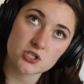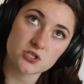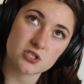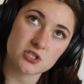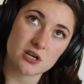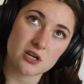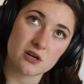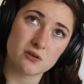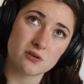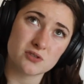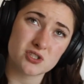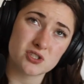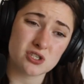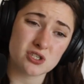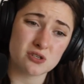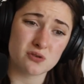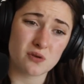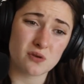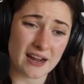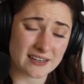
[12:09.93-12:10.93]
So
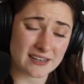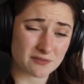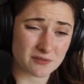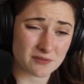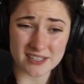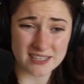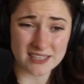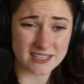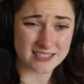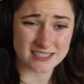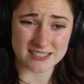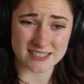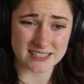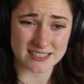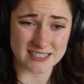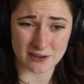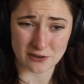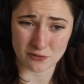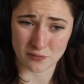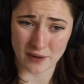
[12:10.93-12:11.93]
do I really need to sit
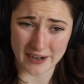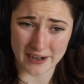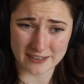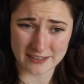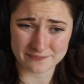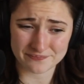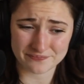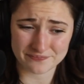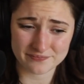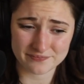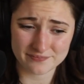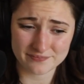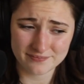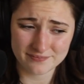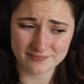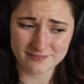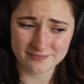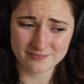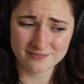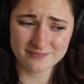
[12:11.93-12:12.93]
down and write
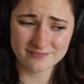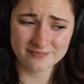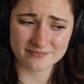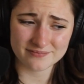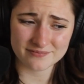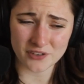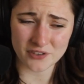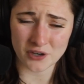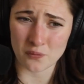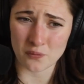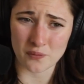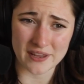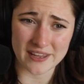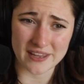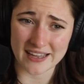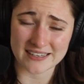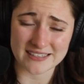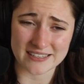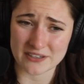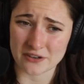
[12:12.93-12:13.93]
for a
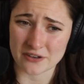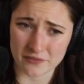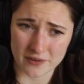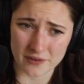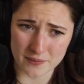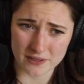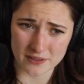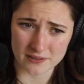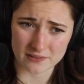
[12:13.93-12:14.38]
weekend in November?